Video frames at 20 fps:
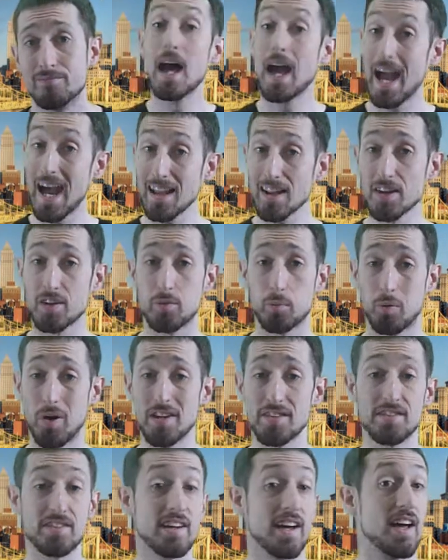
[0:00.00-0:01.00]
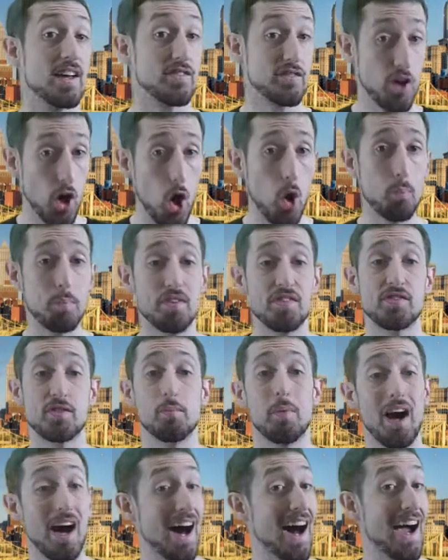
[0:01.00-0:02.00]
Alex Presley has opened some
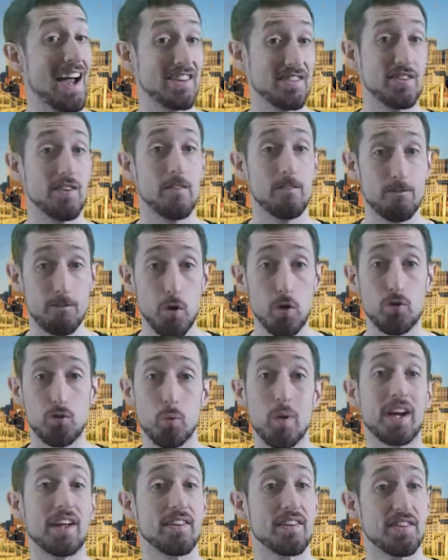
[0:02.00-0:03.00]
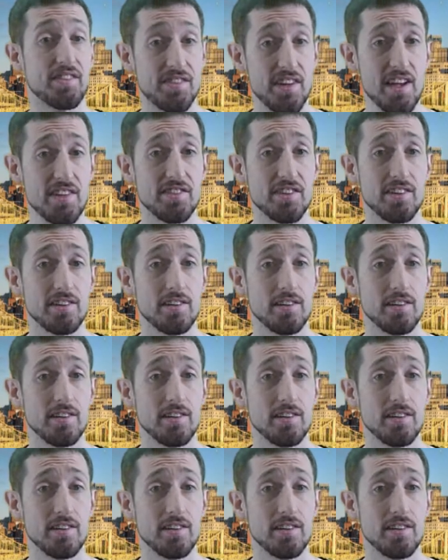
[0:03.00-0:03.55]
eyes in the first week of the season.